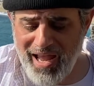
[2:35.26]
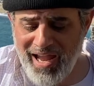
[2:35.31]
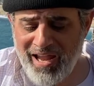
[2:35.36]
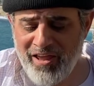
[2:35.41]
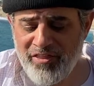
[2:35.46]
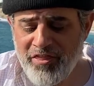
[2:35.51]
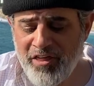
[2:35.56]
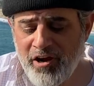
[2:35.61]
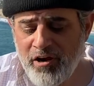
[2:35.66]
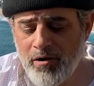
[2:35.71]

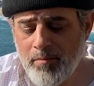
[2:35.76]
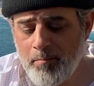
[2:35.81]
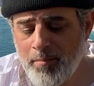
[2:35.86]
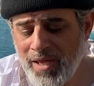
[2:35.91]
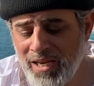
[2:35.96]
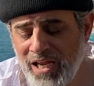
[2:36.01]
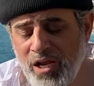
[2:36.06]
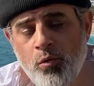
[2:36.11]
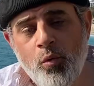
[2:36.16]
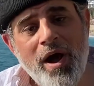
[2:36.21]
And there are
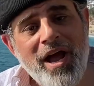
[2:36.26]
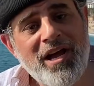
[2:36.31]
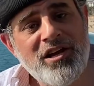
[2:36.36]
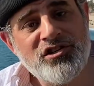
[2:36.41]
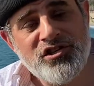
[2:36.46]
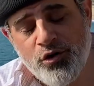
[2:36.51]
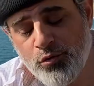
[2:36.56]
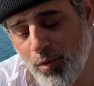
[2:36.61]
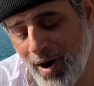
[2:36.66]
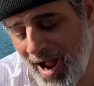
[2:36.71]
many
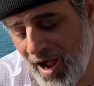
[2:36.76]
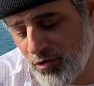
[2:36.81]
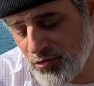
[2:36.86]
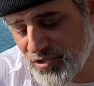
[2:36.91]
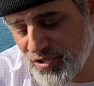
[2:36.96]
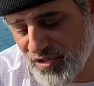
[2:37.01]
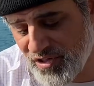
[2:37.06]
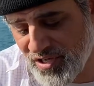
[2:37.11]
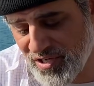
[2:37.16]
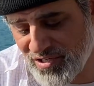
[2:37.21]
ways
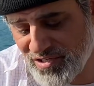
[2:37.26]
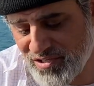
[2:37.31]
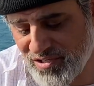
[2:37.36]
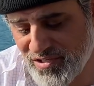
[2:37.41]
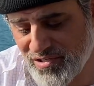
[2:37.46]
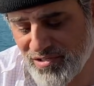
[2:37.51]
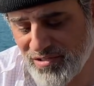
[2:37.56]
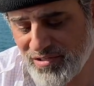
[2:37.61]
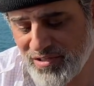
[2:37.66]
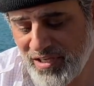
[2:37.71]
around
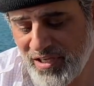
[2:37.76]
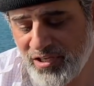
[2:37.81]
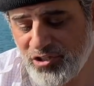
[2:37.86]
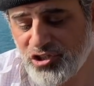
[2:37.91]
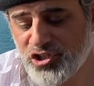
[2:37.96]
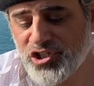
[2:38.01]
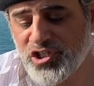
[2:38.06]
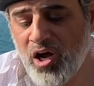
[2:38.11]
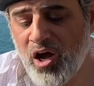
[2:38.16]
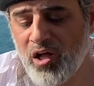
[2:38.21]
this,
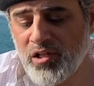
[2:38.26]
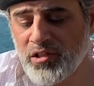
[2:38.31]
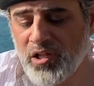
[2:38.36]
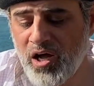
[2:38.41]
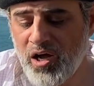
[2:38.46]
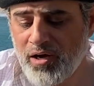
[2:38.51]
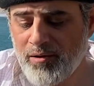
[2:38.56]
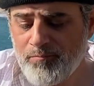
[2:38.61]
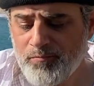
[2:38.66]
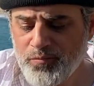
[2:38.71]

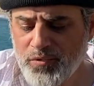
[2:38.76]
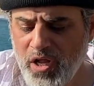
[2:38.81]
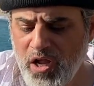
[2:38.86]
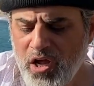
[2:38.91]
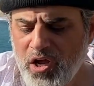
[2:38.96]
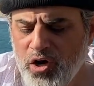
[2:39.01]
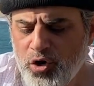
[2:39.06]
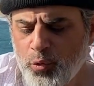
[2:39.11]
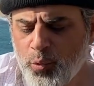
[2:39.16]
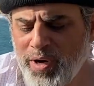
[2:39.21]
inshallah.
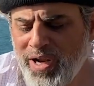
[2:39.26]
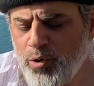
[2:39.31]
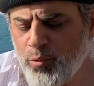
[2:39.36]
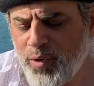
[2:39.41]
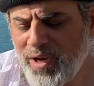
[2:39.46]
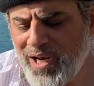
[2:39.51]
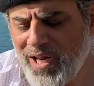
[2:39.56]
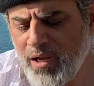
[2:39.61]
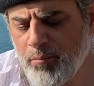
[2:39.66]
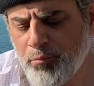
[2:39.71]

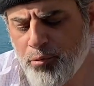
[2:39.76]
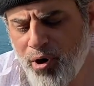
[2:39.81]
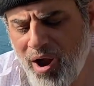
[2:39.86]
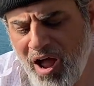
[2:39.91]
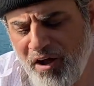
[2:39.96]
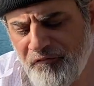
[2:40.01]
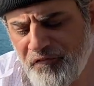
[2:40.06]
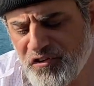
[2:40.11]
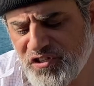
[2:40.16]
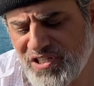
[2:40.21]
Rereading
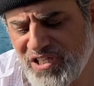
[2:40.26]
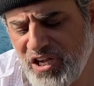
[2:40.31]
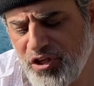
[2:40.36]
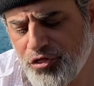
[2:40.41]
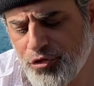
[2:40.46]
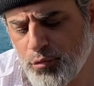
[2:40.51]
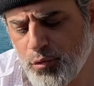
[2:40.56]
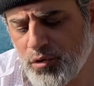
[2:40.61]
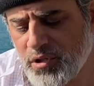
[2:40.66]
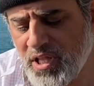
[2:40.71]
prophecy
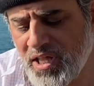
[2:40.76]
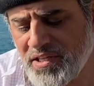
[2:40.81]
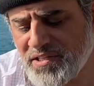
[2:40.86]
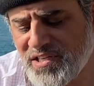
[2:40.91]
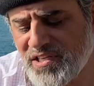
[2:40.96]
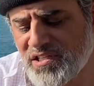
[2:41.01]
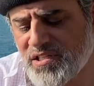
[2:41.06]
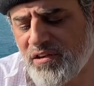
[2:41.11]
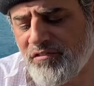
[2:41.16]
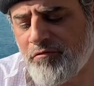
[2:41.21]
through
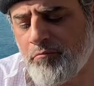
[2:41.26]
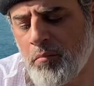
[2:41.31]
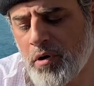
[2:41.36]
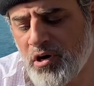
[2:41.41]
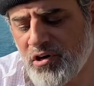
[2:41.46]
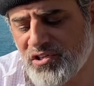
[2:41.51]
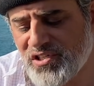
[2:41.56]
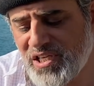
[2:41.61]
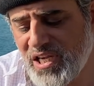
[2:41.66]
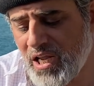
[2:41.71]
lenses of
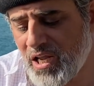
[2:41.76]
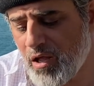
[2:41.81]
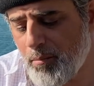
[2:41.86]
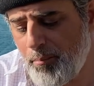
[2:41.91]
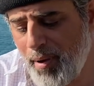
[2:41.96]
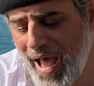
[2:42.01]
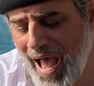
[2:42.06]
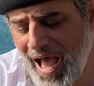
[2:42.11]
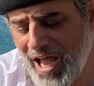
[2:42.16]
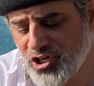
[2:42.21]
mercy,
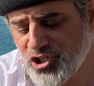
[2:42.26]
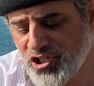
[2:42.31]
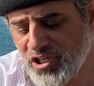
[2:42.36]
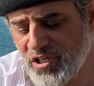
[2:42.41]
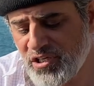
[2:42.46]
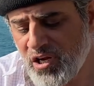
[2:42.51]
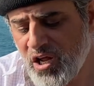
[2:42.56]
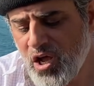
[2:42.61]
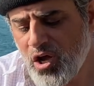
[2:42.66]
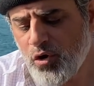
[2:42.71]

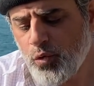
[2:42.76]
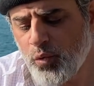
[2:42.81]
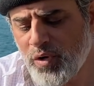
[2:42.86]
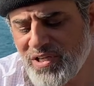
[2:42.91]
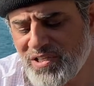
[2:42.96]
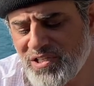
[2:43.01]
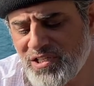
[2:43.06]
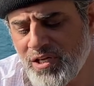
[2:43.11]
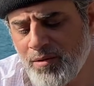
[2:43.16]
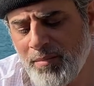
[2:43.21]
compassion,
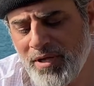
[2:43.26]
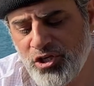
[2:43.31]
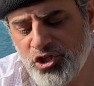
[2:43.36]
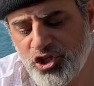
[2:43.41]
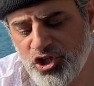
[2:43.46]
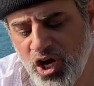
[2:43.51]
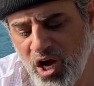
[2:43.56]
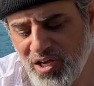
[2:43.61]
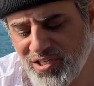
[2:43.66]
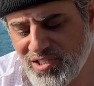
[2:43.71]
wisdom, and
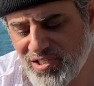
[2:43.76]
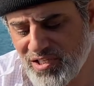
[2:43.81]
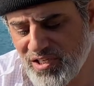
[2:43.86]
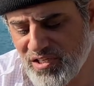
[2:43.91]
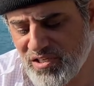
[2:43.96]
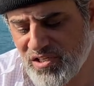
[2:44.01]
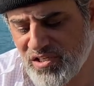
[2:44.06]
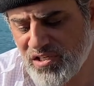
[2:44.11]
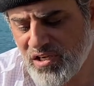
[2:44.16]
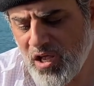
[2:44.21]

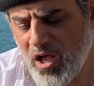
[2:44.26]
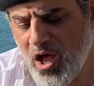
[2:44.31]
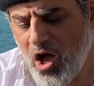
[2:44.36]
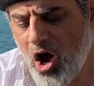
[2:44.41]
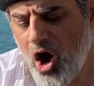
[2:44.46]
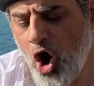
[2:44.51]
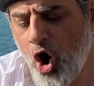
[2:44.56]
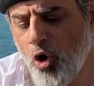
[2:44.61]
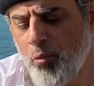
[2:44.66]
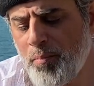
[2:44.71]
justice
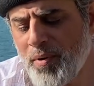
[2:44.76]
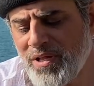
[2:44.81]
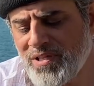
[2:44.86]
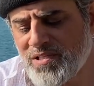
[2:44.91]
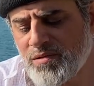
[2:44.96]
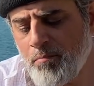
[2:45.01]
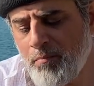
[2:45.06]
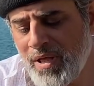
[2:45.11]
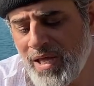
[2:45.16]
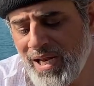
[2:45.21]

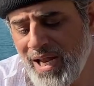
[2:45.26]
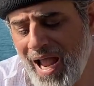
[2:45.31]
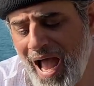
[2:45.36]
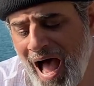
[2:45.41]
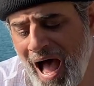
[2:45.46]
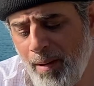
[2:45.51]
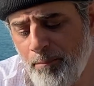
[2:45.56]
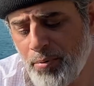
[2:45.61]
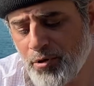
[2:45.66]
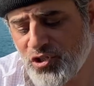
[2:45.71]
opens many
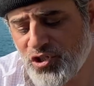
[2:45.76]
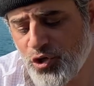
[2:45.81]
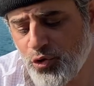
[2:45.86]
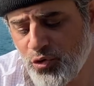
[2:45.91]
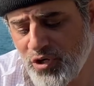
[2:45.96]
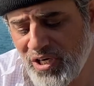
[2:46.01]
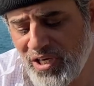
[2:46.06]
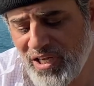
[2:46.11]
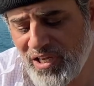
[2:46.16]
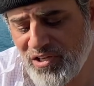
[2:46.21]

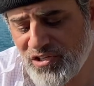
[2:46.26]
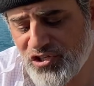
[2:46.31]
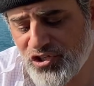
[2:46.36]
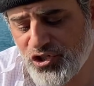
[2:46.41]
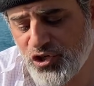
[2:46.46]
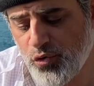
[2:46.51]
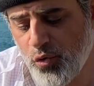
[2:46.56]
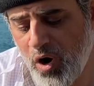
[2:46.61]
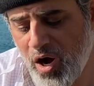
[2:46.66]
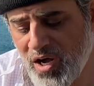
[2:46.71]
opportunities
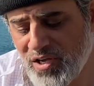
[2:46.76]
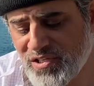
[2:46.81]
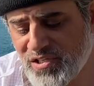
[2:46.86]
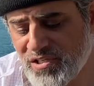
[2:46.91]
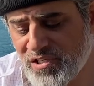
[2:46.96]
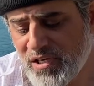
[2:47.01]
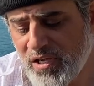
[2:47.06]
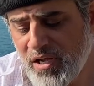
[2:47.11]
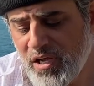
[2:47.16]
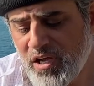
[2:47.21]
to
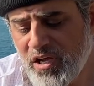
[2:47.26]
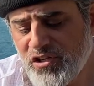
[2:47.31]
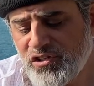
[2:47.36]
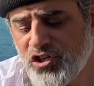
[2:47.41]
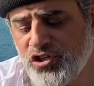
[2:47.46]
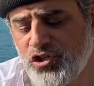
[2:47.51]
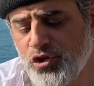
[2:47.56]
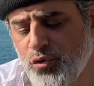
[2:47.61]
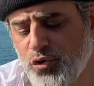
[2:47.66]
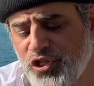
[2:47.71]
us
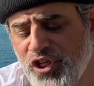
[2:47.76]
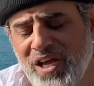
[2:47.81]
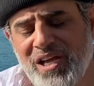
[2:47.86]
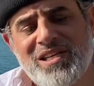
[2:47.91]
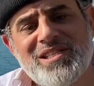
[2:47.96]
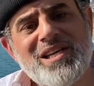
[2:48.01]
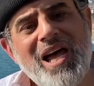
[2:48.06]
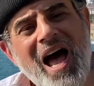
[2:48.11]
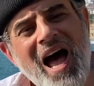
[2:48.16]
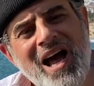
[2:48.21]
to do
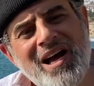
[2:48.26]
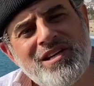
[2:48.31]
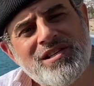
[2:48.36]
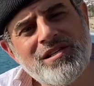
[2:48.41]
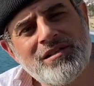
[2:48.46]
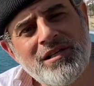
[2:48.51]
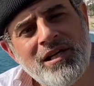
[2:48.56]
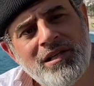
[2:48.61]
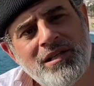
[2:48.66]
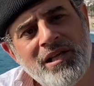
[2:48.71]
things
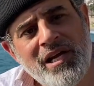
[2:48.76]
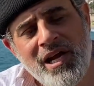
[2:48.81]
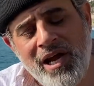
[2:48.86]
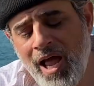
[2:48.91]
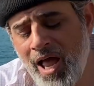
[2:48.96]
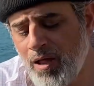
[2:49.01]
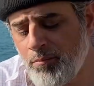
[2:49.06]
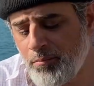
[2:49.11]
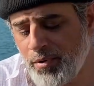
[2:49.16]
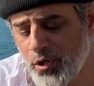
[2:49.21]
excellently
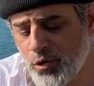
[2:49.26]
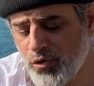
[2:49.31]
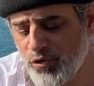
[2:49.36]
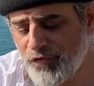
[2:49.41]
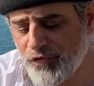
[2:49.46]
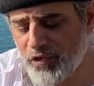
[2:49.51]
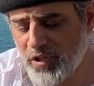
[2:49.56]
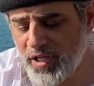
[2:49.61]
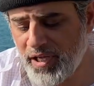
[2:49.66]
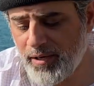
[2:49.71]
and
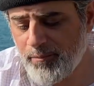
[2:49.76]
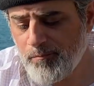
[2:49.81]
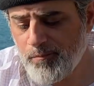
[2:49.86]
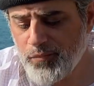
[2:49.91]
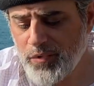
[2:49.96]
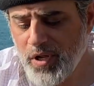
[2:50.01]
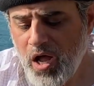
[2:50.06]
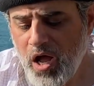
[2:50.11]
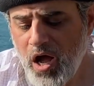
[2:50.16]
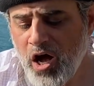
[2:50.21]
beautifully,
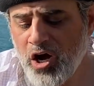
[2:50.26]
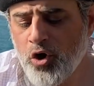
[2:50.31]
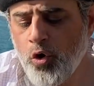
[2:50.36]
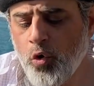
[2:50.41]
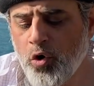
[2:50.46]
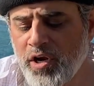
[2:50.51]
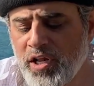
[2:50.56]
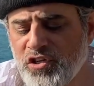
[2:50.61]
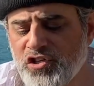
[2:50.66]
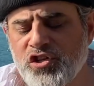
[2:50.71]

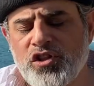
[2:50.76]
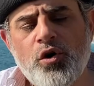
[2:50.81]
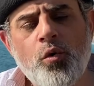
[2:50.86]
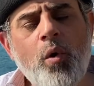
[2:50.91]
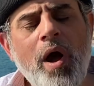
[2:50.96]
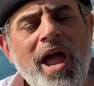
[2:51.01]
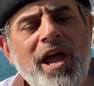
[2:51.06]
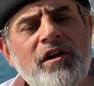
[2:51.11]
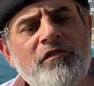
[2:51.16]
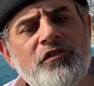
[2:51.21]
according to the
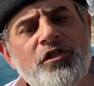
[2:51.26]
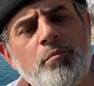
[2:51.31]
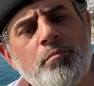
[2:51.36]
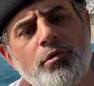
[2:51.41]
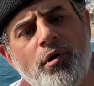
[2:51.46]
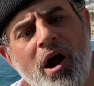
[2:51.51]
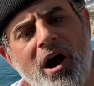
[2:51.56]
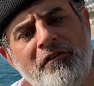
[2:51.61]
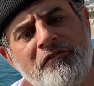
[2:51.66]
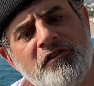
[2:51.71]
way of the
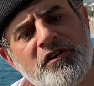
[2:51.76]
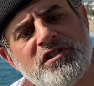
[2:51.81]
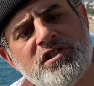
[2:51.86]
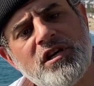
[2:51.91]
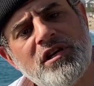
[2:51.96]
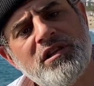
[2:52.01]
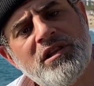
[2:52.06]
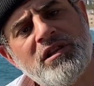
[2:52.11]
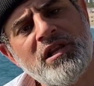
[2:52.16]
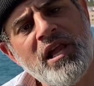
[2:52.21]
prophets,
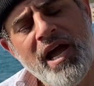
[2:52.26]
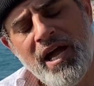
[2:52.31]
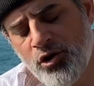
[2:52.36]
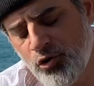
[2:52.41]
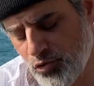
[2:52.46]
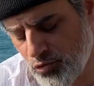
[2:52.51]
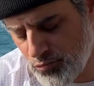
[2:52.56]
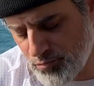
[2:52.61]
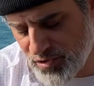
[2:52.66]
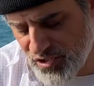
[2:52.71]

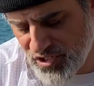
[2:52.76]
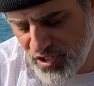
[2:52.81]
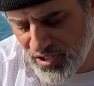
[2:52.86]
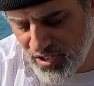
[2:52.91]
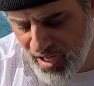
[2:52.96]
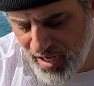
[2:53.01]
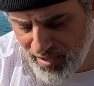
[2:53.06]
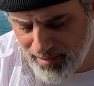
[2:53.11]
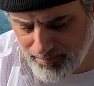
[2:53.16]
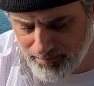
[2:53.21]
alayhum
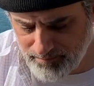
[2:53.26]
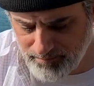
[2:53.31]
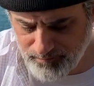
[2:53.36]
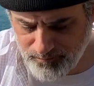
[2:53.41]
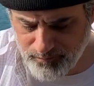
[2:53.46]
salam.